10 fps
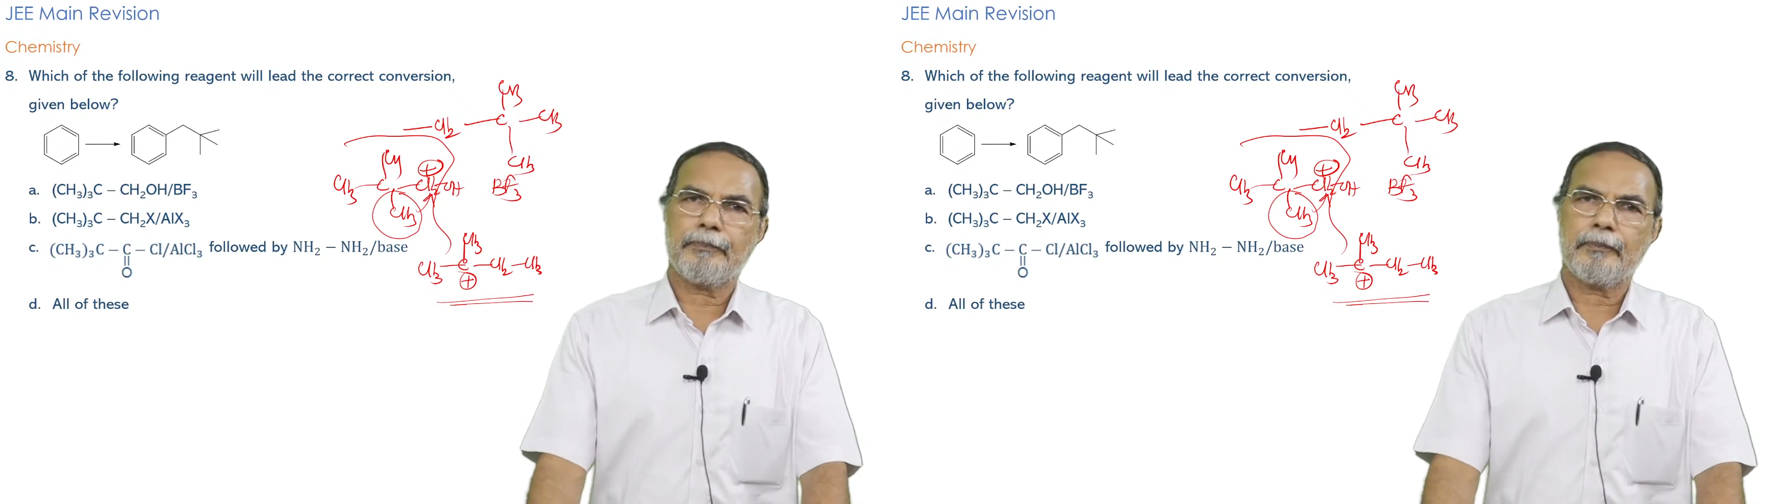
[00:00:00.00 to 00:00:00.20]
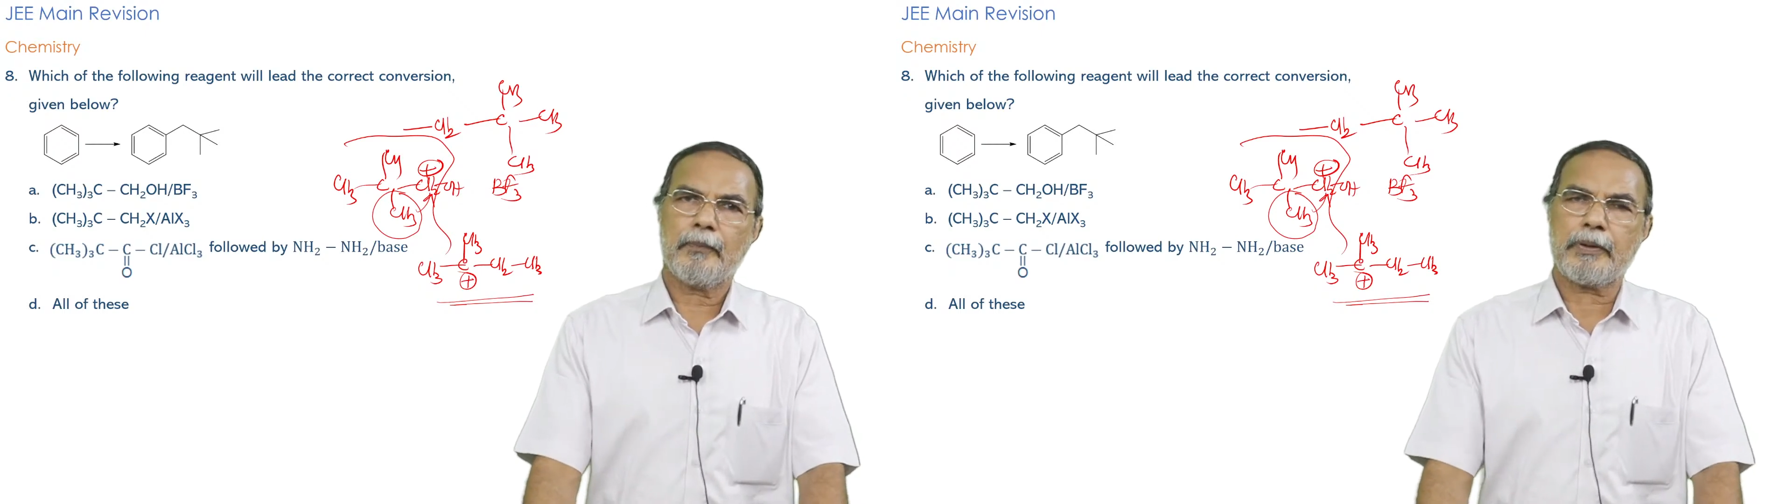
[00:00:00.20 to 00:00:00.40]

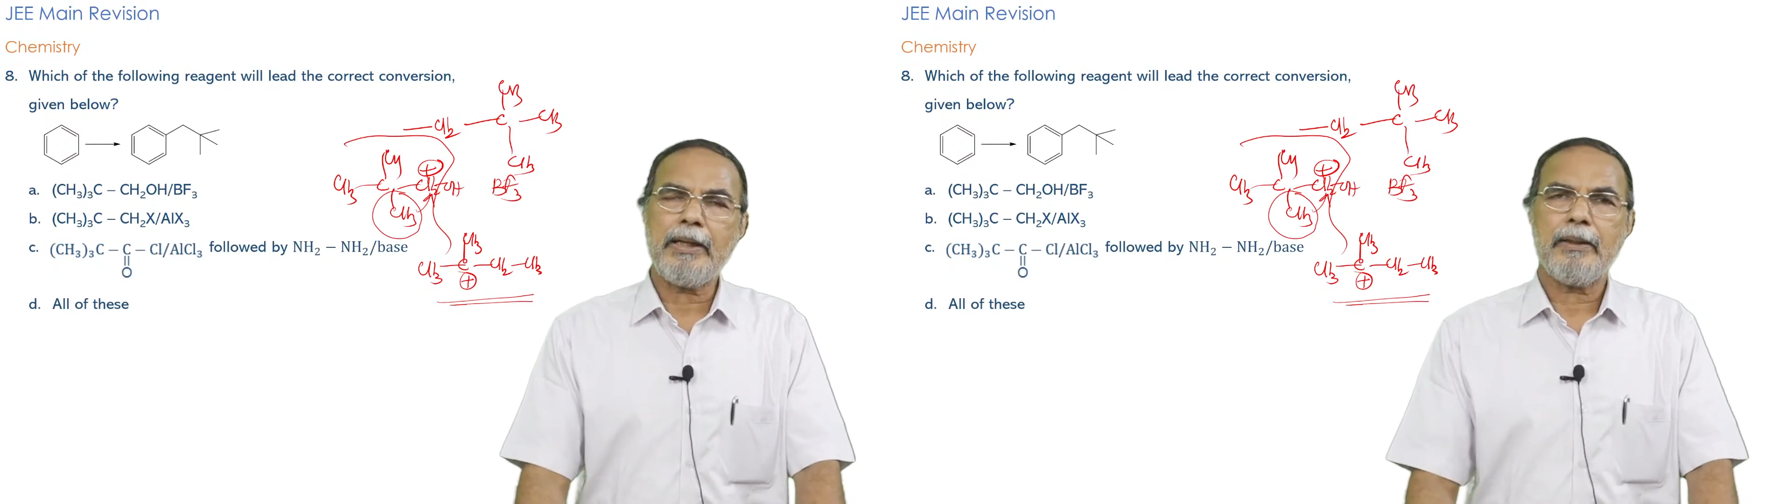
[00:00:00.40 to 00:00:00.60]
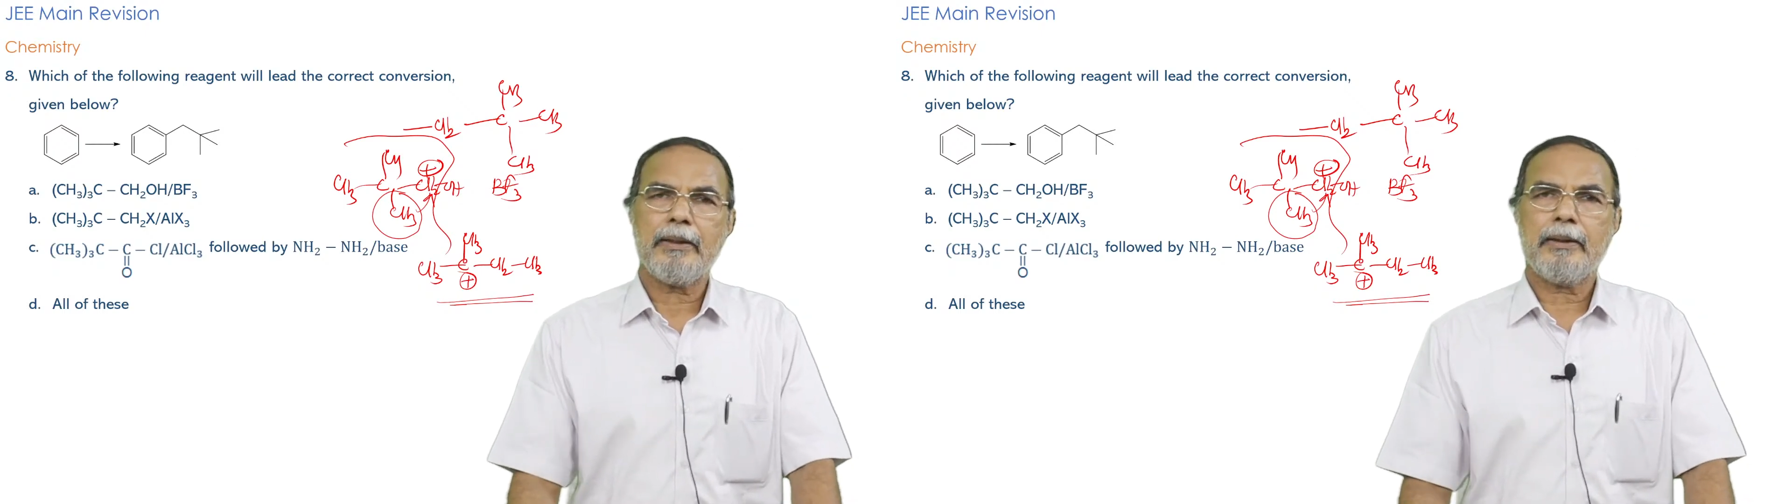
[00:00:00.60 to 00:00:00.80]
Okay?
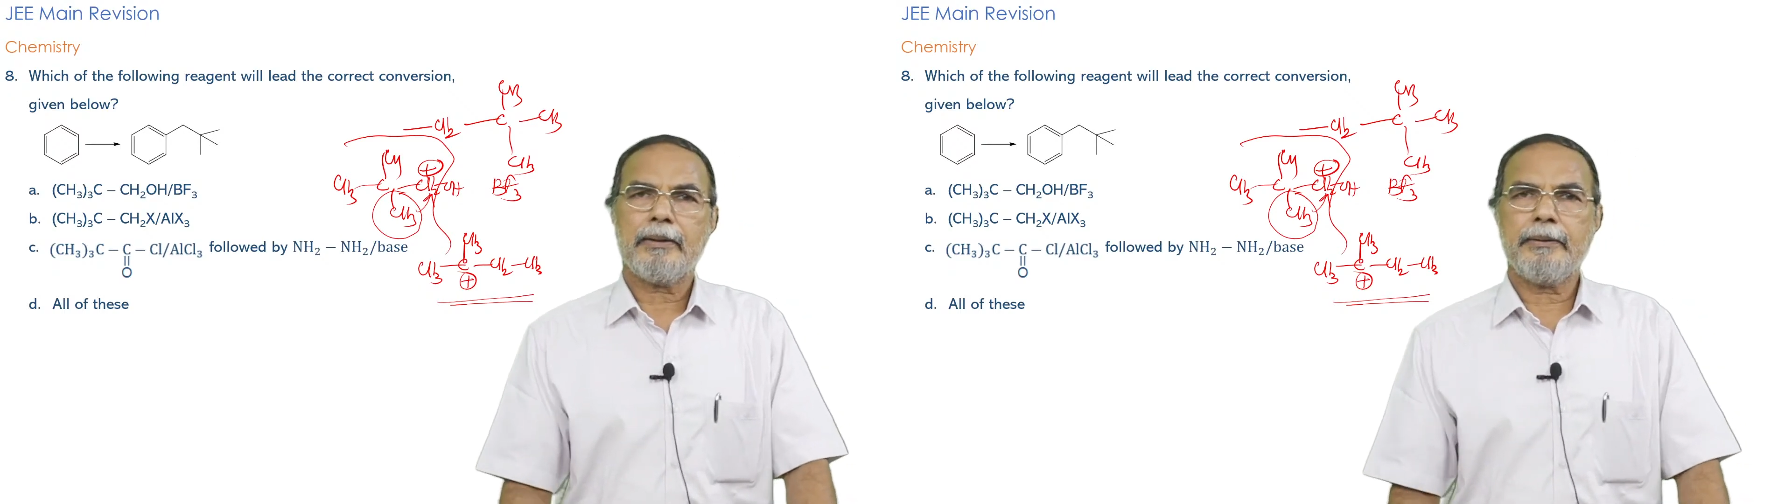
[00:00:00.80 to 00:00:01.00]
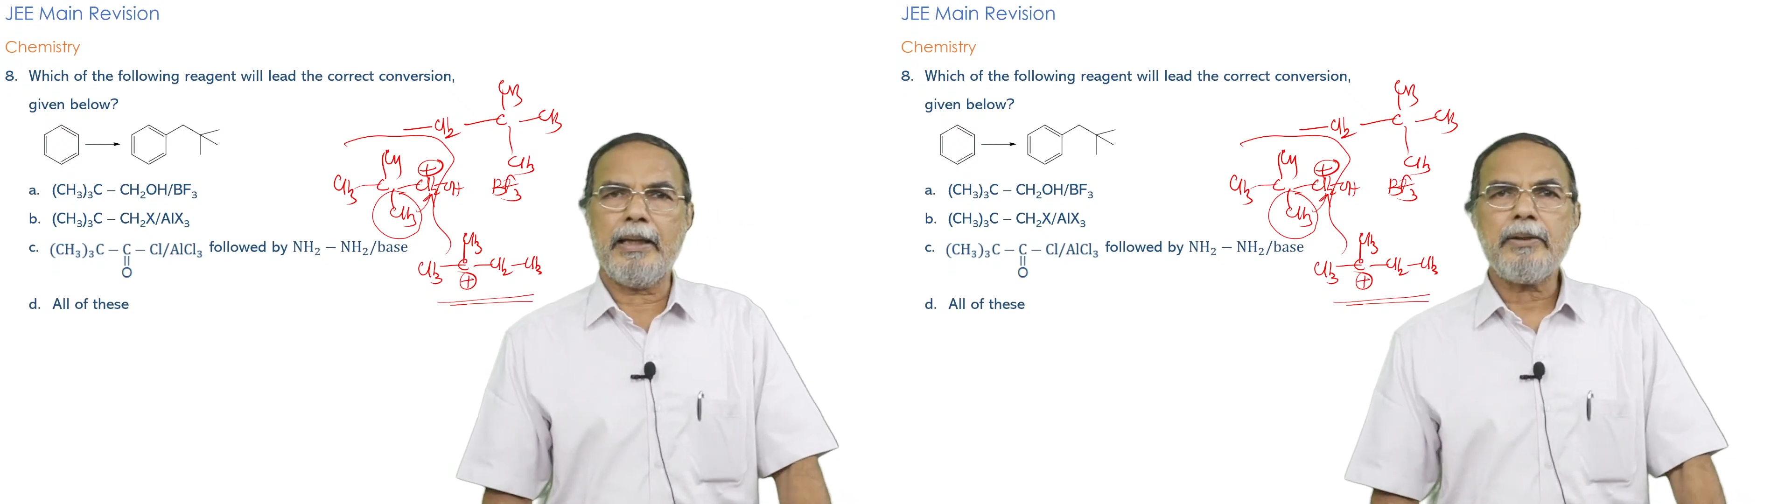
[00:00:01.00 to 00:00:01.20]
Then